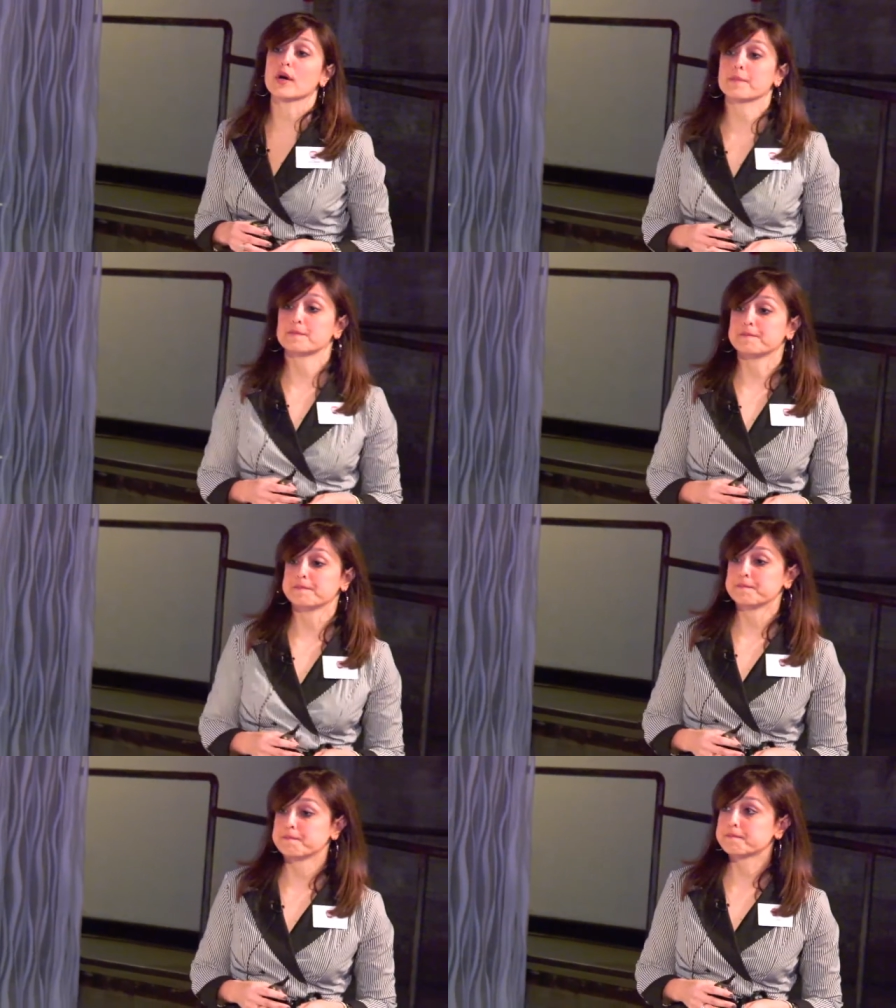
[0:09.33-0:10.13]
Would
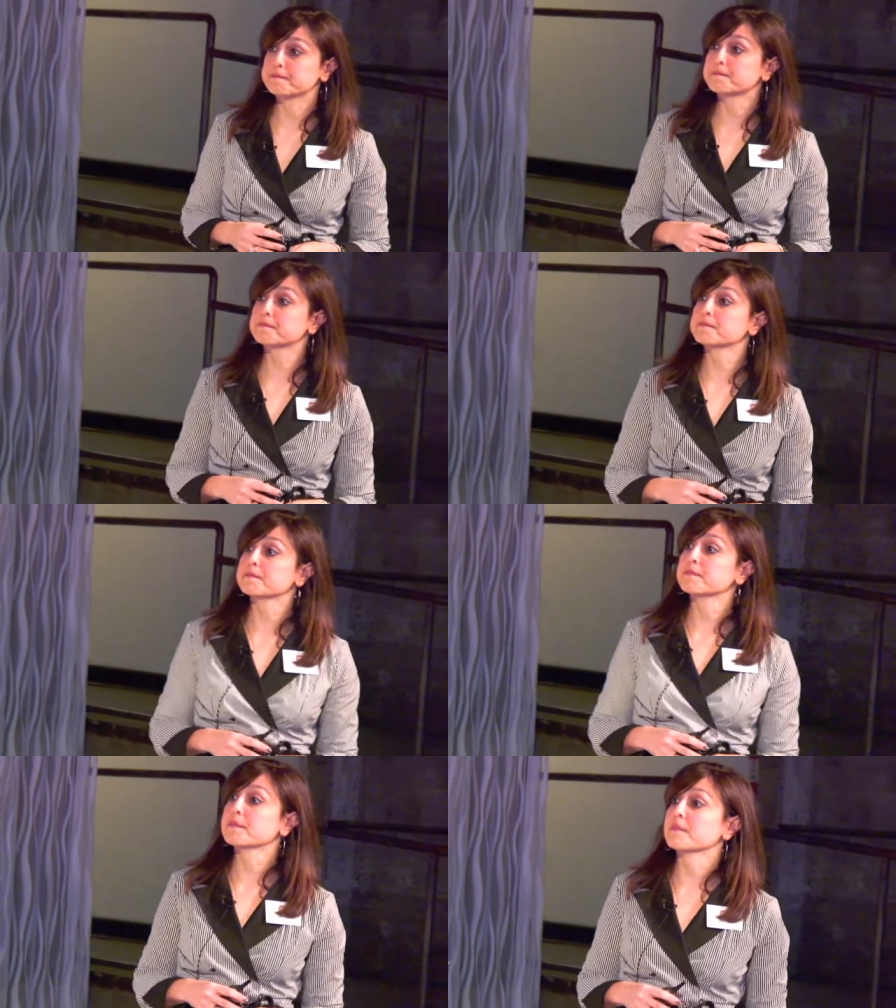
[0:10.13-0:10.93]
that be a
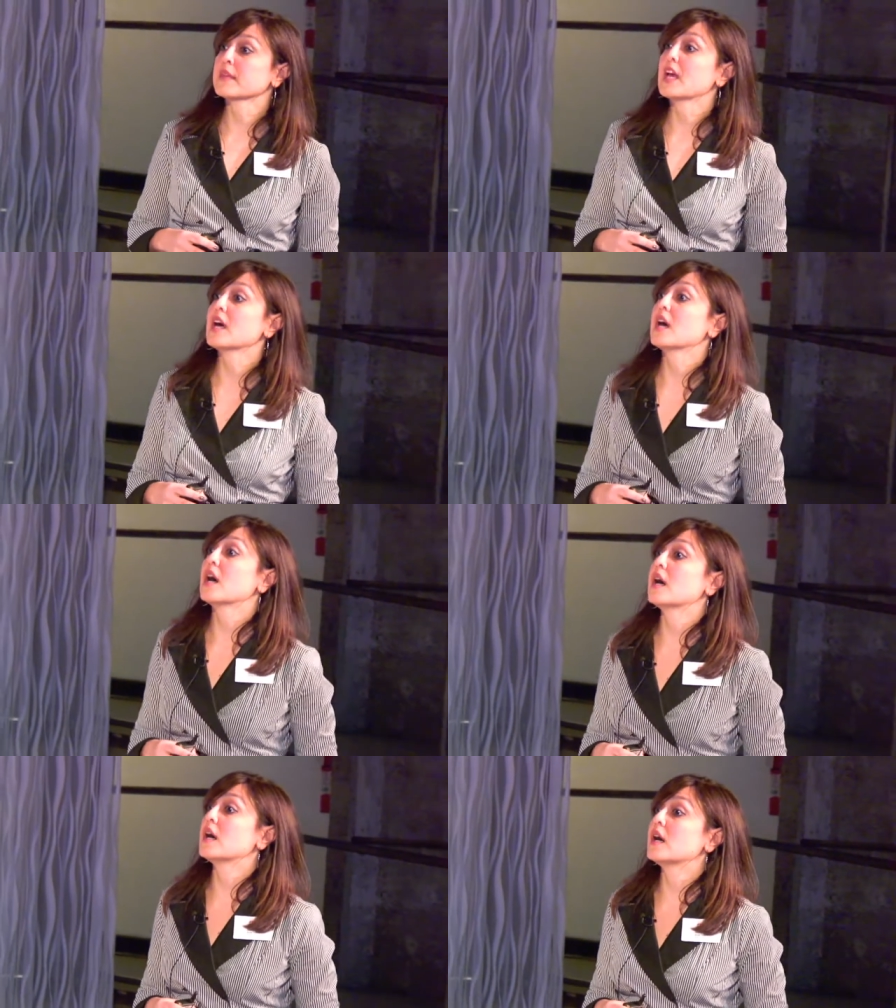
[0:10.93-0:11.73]
2013 model?
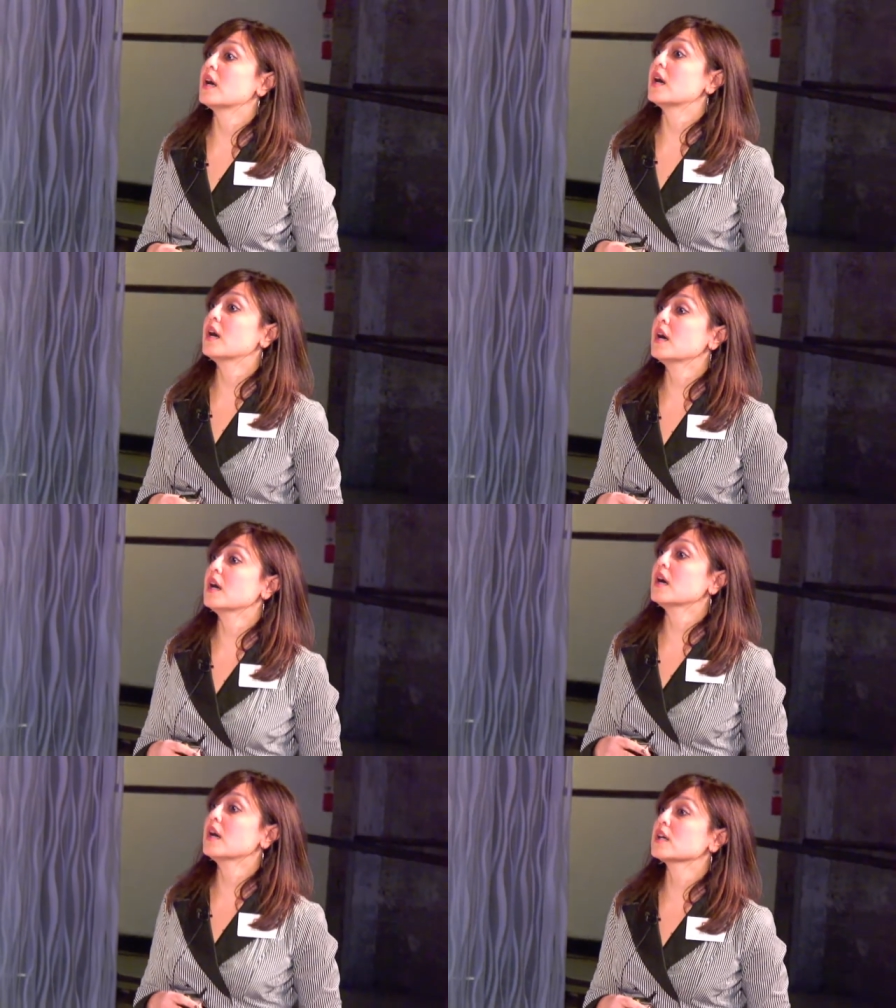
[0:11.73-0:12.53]

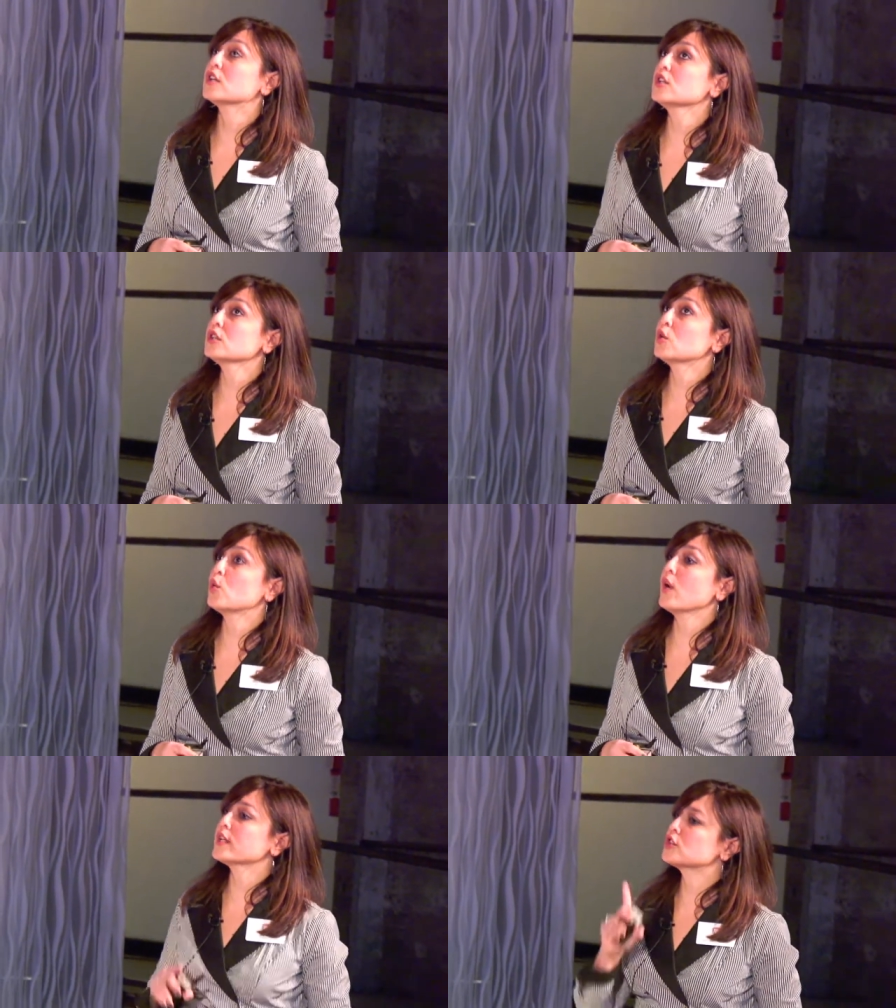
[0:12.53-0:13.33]
Uh, good
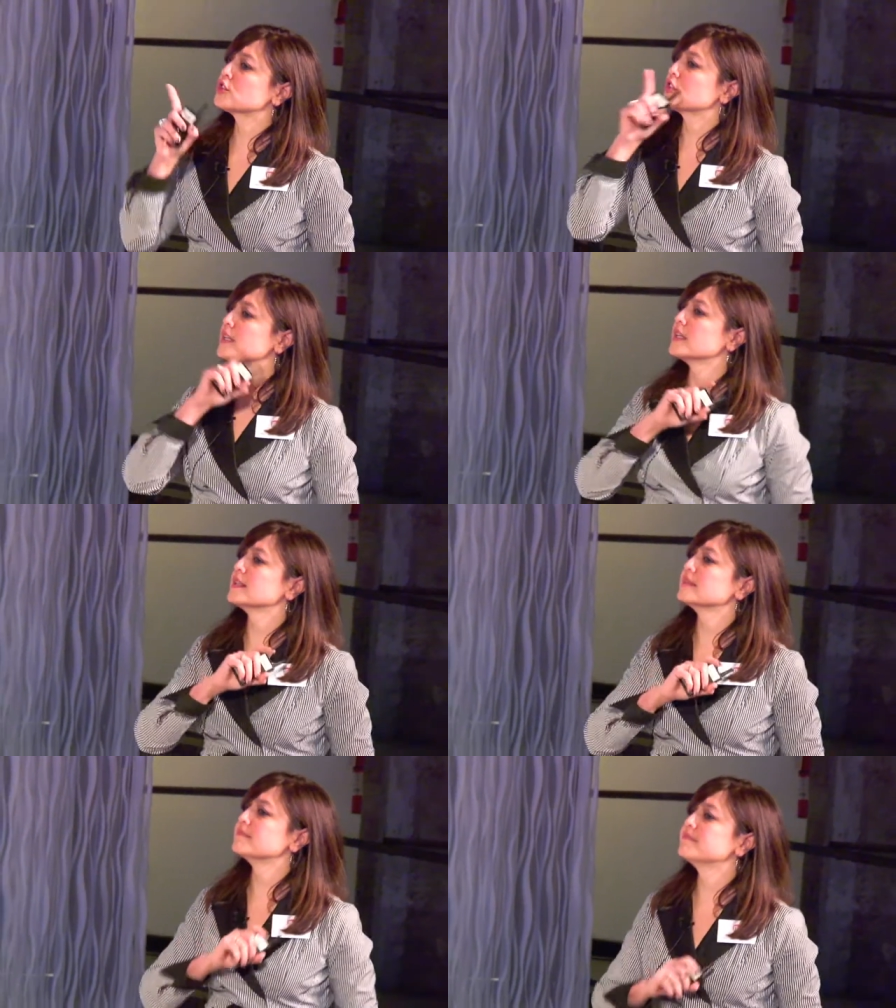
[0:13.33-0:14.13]
question.
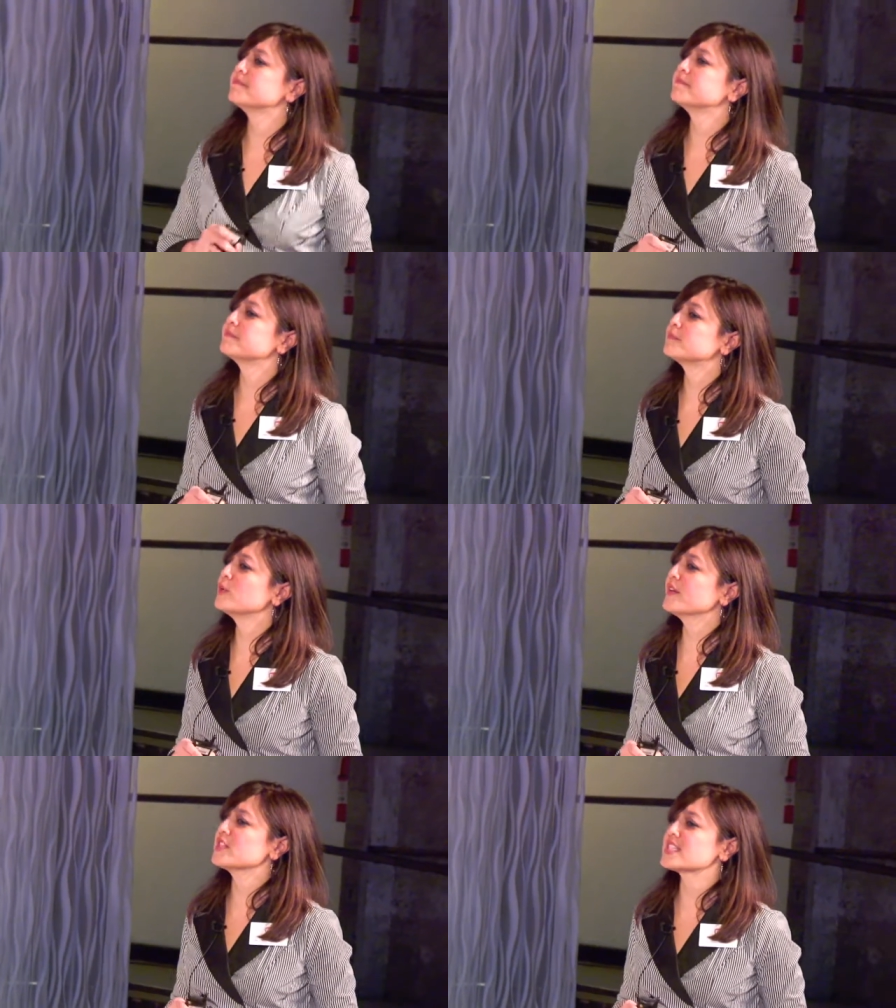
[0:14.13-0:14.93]

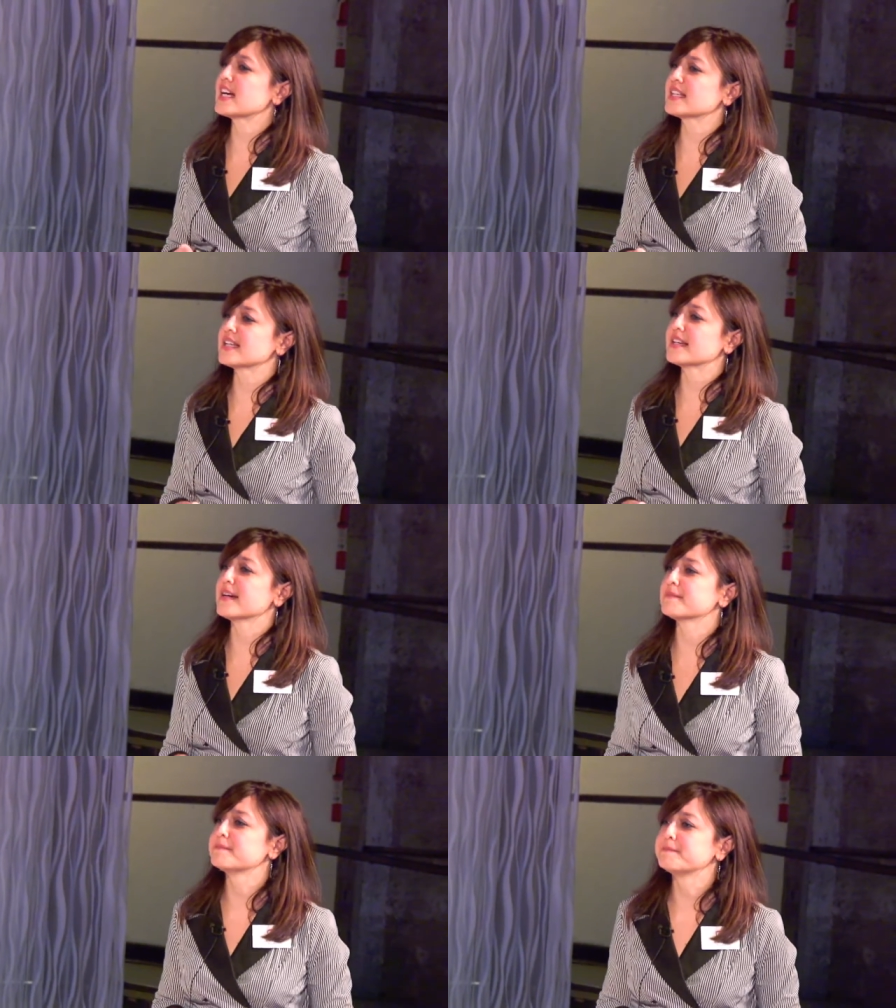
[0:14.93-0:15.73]
We haven't decided that yet.